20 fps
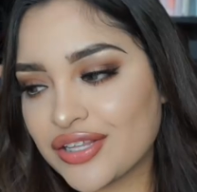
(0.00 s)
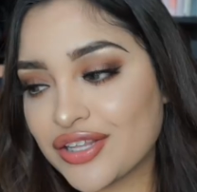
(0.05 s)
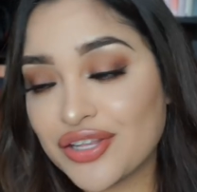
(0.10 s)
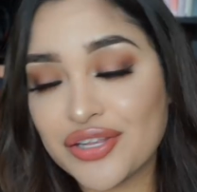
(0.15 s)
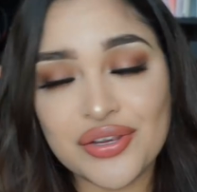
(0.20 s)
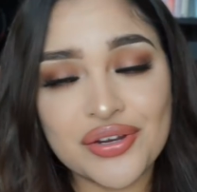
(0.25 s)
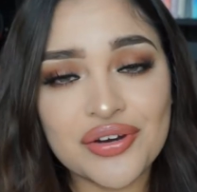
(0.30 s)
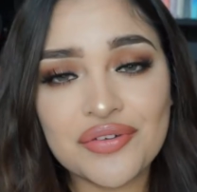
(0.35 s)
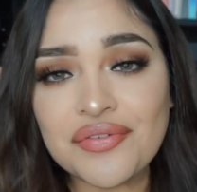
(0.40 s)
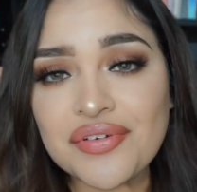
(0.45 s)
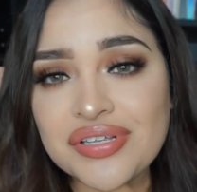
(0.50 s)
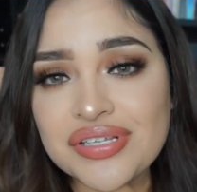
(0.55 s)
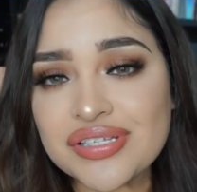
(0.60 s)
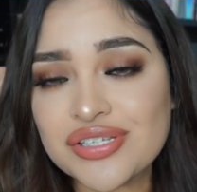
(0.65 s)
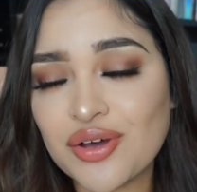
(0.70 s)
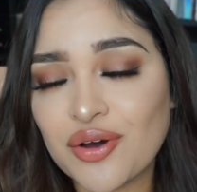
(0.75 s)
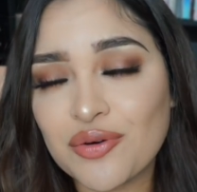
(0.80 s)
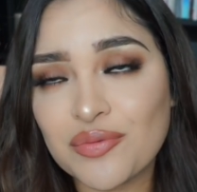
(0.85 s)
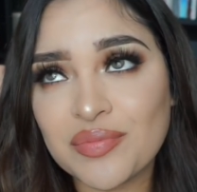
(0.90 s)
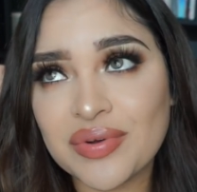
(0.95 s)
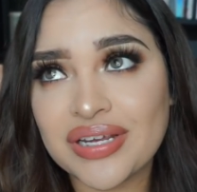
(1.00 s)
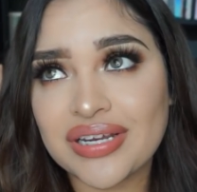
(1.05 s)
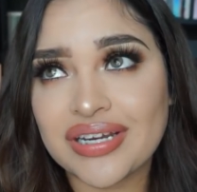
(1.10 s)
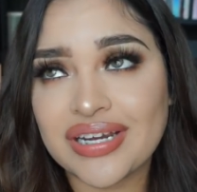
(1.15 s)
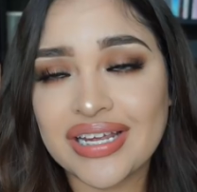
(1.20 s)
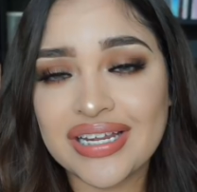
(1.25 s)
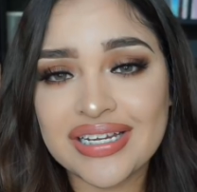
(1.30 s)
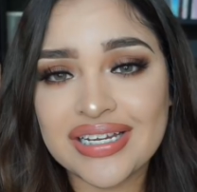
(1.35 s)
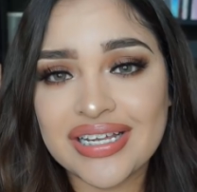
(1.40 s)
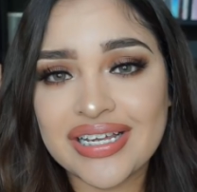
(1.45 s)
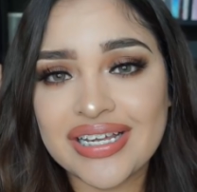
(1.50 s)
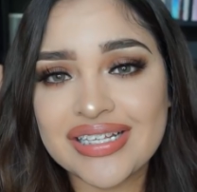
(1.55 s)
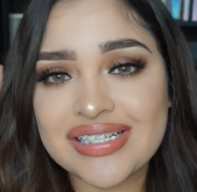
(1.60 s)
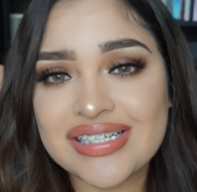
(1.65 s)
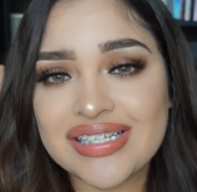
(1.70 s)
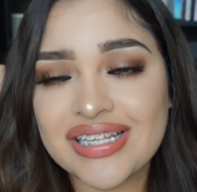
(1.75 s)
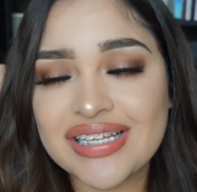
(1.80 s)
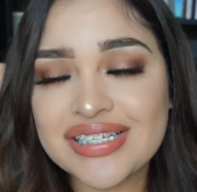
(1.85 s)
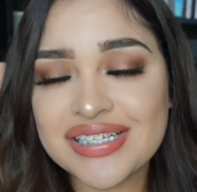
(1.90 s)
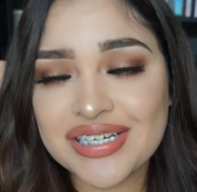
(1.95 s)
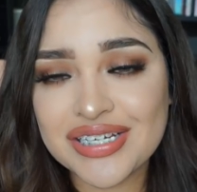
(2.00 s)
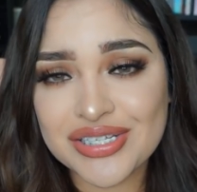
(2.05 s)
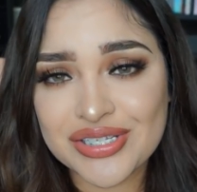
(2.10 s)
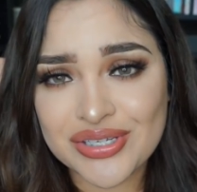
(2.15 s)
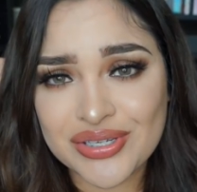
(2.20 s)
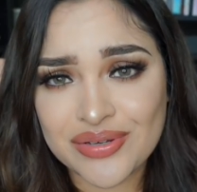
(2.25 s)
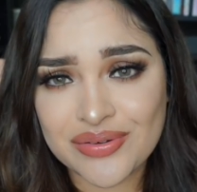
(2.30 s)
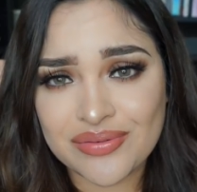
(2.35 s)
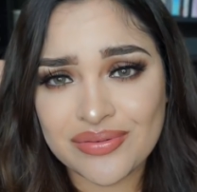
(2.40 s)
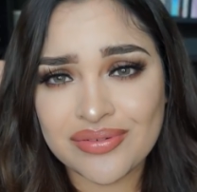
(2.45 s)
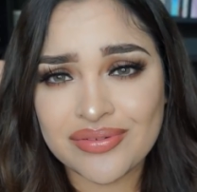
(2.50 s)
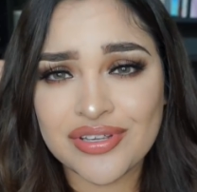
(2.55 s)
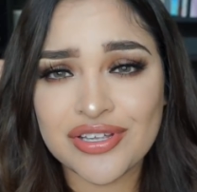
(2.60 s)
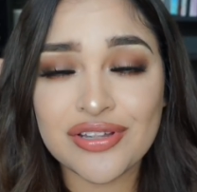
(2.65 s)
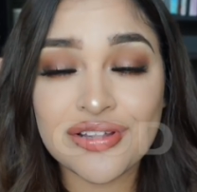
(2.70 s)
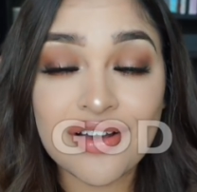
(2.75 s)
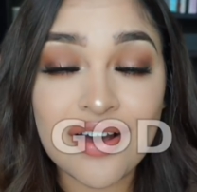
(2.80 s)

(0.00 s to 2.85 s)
The universe is open and it's listening to you.